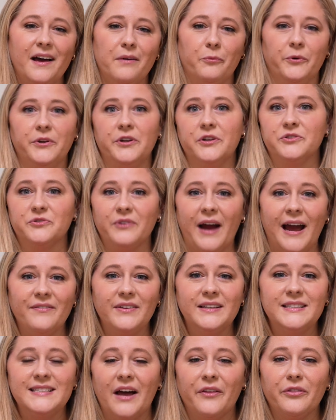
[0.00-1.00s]
When you're
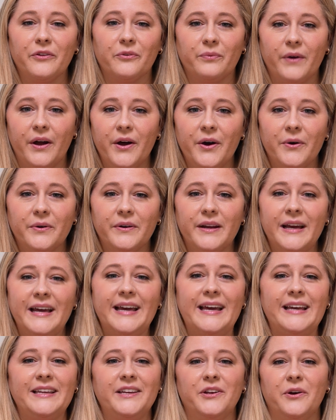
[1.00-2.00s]
driving down the road,
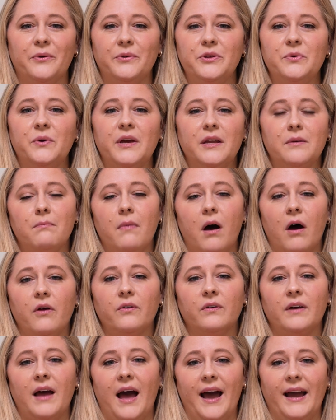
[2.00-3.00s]
you can
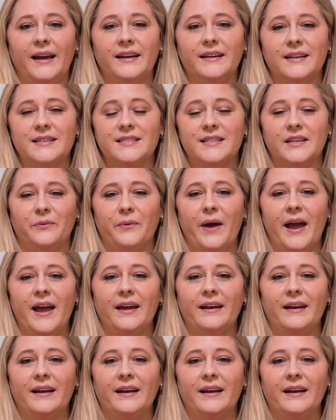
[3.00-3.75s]
model kindness in a way.